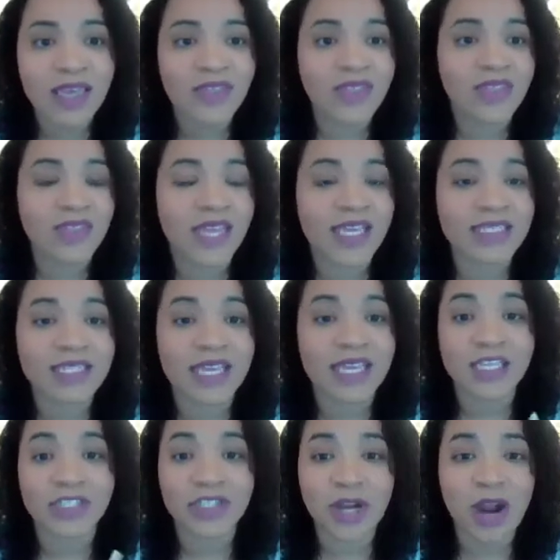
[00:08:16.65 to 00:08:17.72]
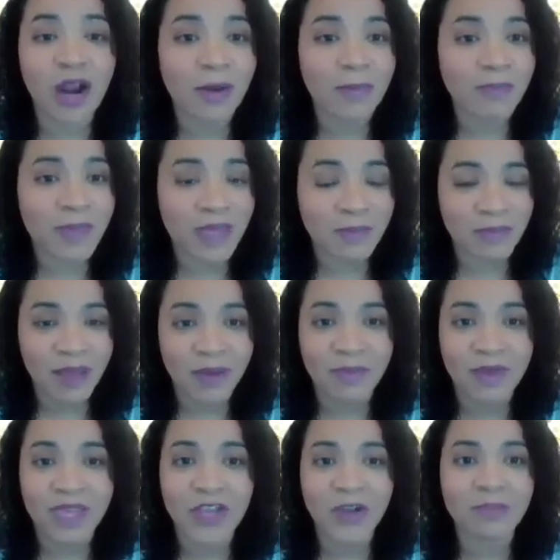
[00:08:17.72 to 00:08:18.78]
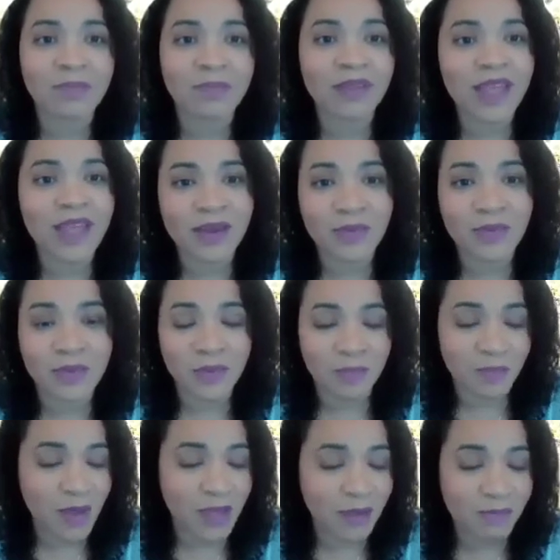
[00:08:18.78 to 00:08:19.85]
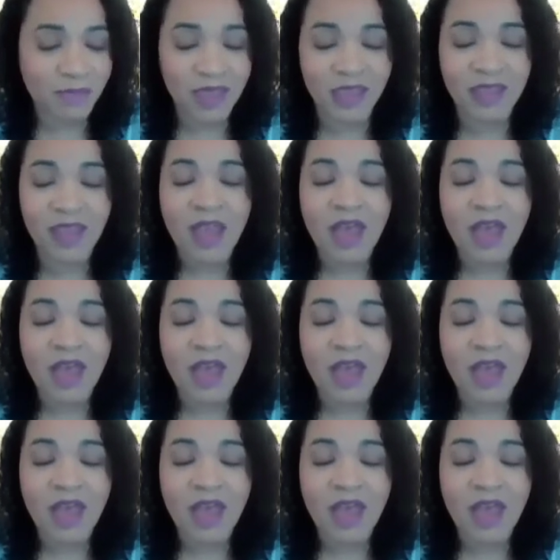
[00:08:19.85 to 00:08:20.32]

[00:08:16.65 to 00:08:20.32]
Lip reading: the things that get your heartbeat pumping, your blood pumping,